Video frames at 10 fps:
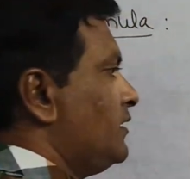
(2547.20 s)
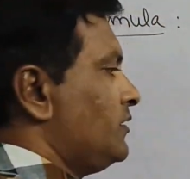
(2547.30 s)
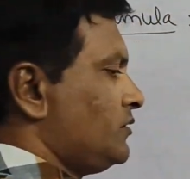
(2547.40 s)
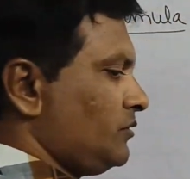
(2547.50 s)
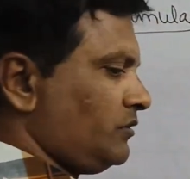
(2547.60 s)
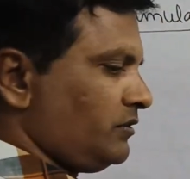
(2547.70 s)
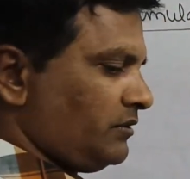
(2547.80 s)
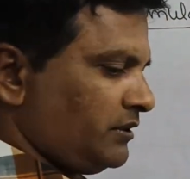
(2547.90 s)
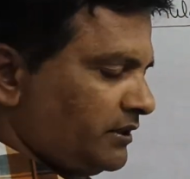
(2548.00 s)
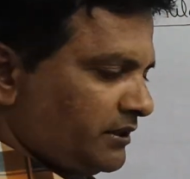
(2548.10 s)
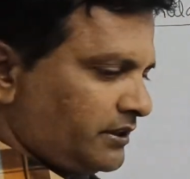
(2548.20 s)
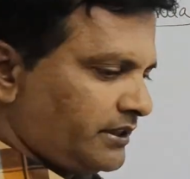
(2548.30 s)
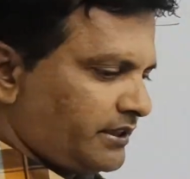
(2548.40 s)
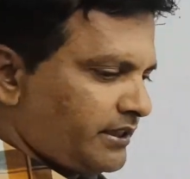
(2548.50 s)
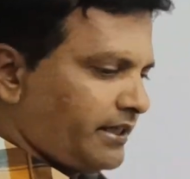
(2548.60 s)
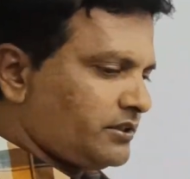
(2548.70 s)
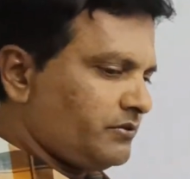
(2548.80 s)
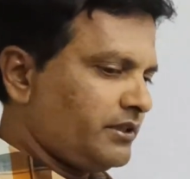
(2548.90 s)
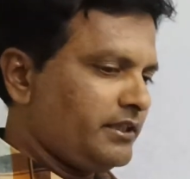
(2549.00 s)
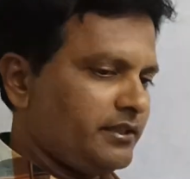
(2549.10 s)
So there are
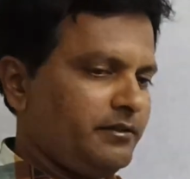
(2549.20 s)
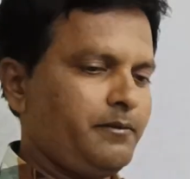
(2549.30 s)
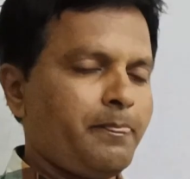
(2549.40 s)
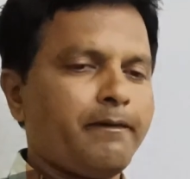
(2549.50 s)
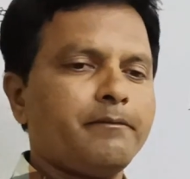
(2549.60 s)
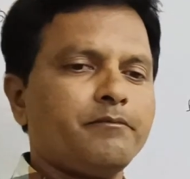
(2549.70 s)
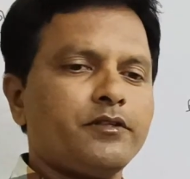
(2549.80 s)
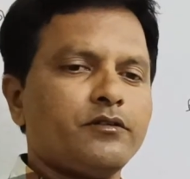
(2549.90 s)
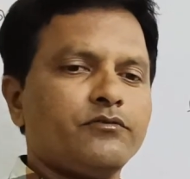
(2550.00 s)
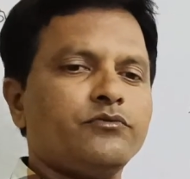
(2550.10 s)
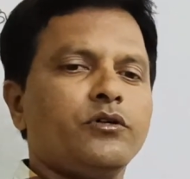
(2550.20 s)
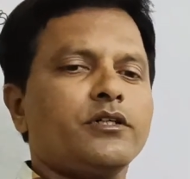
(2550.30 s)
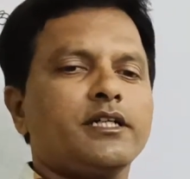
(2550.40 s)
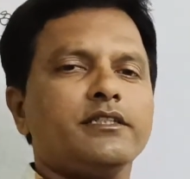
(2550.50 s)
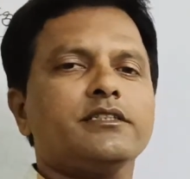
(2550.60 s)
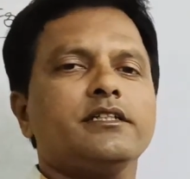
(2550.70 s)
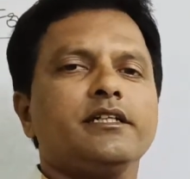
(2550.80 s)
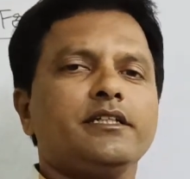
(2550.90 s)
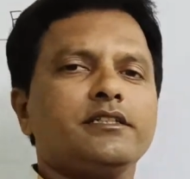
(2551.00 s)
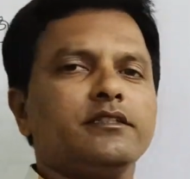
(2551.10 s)
actually four
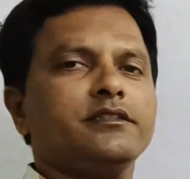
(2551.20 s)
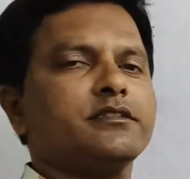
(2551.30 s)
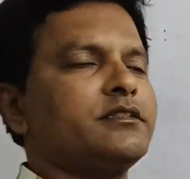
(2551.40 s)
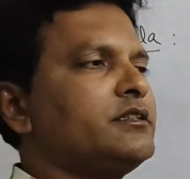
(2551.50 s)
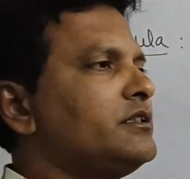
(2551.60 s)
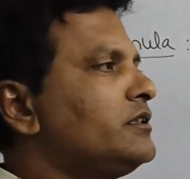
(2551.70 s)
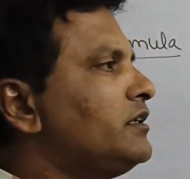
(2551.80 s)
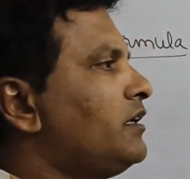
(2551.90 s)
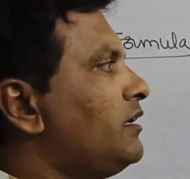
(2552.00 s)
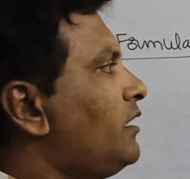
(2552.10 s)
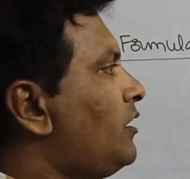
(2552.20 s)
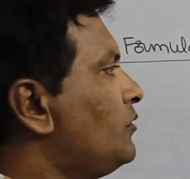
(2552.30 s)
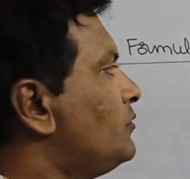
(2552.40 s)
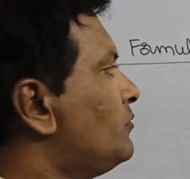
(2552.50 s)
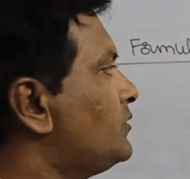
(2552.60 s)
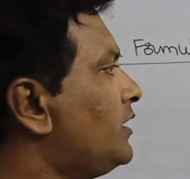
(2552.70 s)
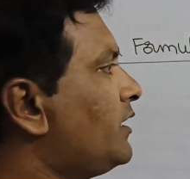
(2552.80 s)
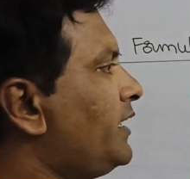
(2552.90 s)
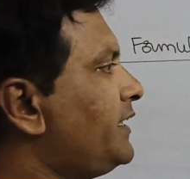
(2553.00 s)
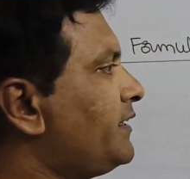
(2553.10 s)
considerations how the
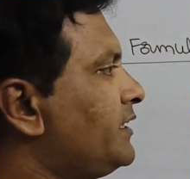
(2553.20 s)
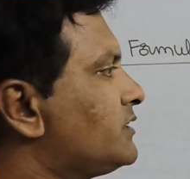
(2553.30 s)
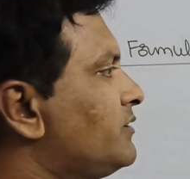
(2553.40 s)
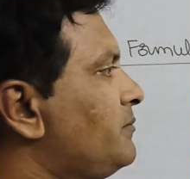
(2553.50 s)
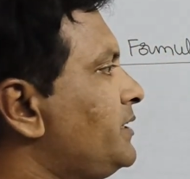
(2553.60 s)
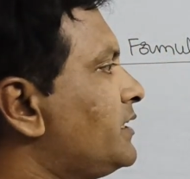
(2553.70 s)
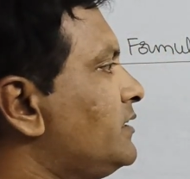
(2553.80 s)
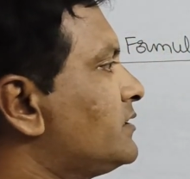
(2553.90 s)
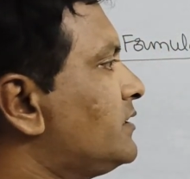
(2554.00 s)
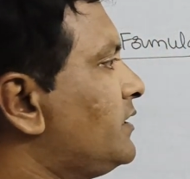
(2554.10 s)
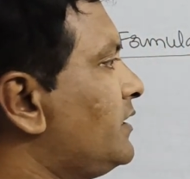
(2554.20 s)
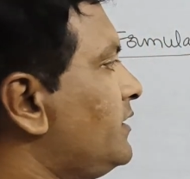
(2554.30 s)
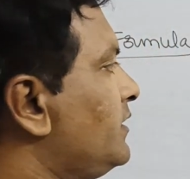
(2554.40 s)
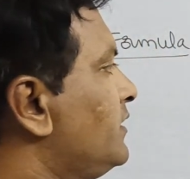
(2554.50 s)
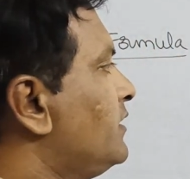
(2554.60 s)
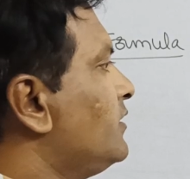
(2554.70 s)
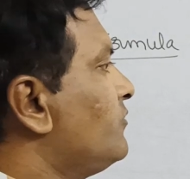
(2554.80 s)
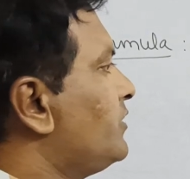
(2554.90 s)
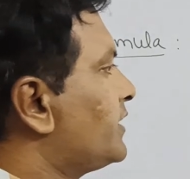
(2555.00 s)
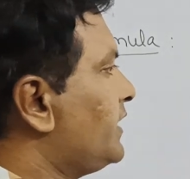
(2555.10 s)
light rays will be considered
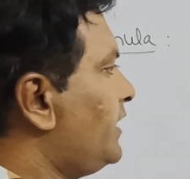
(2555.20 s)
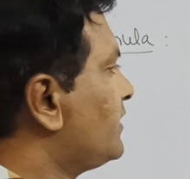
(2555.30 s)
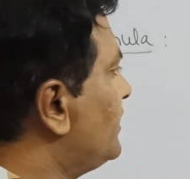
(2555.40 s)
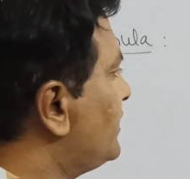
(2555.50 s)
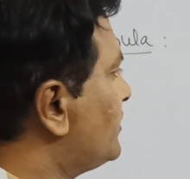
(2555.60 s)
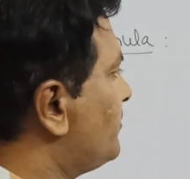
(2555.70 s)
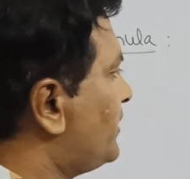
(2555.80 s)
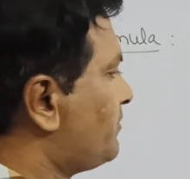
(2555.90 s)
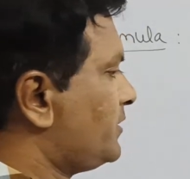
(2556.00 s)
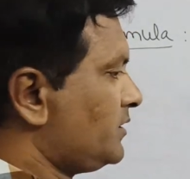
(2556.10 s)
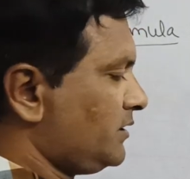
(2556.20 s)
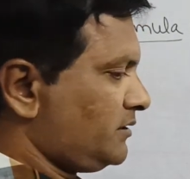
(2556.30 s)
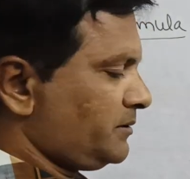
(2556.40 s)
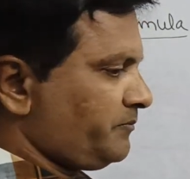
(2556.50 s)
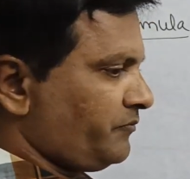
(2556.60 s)
for calculation purposes.